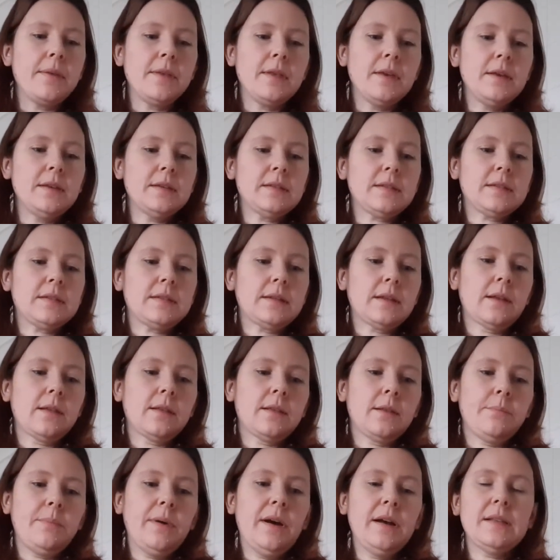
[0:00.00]
Use
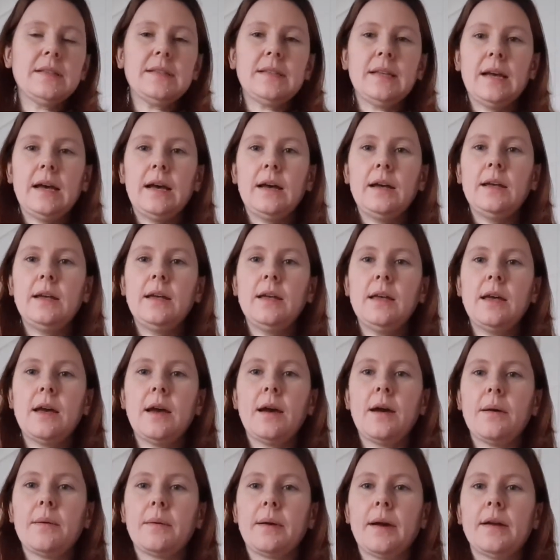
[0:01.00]
the butter.
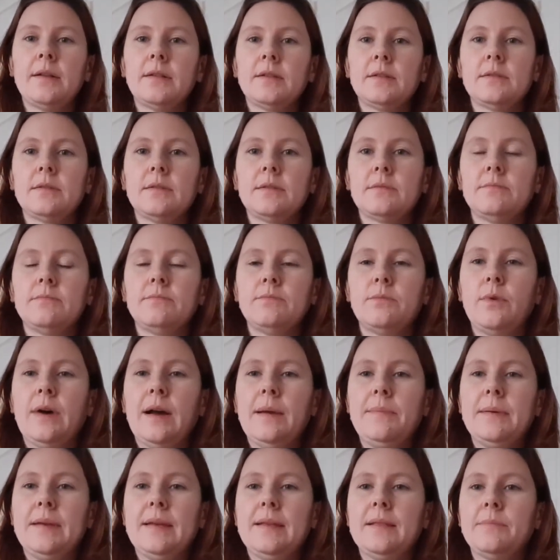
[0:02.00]
We're going to
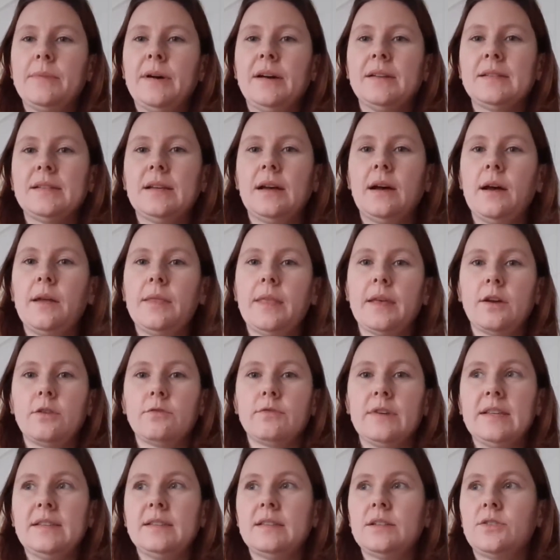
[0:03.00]
wipe it in the butter and then
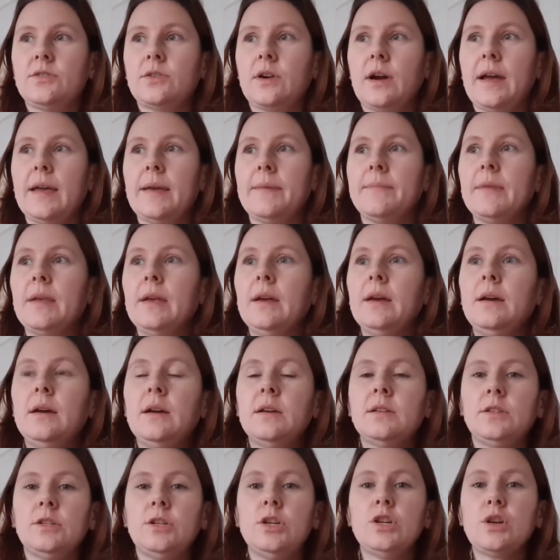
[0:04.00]
grease the tray.
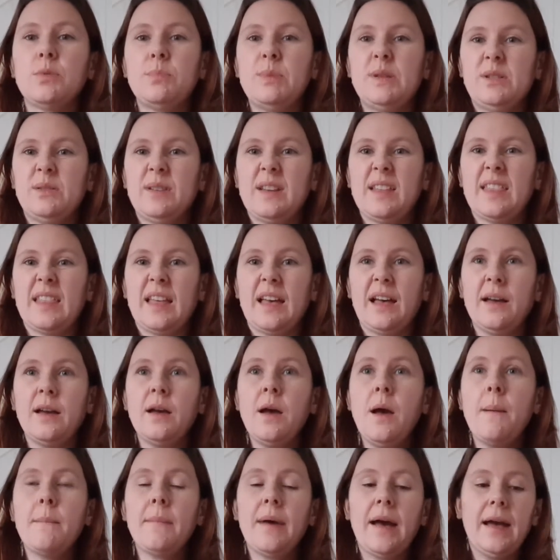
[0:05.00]
So you could be doing that,
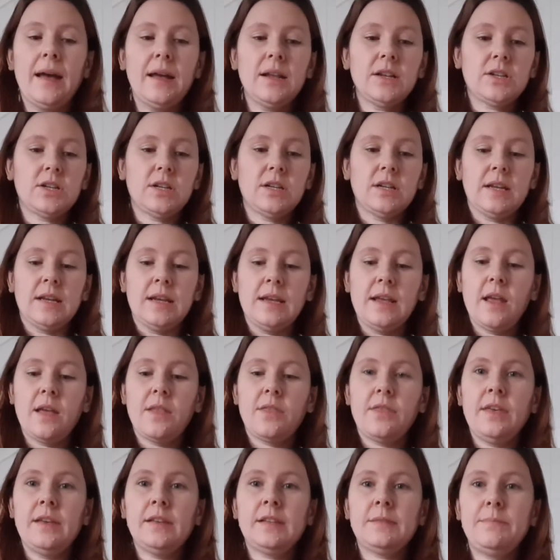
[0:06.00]
but actually
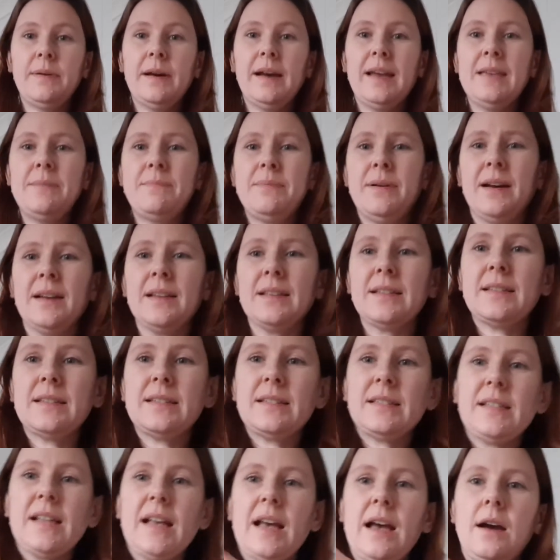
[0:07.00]
this paper
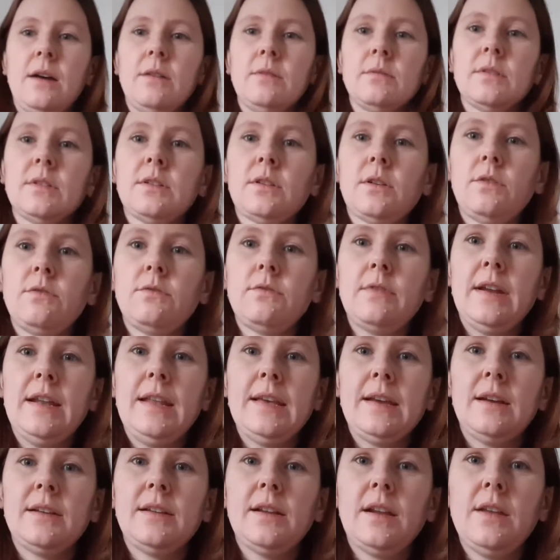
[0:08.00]
sounds really
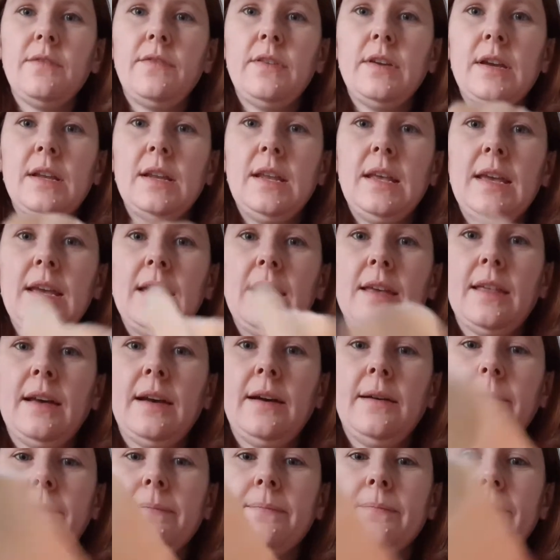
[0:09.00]
good. I don't know if you can hear that.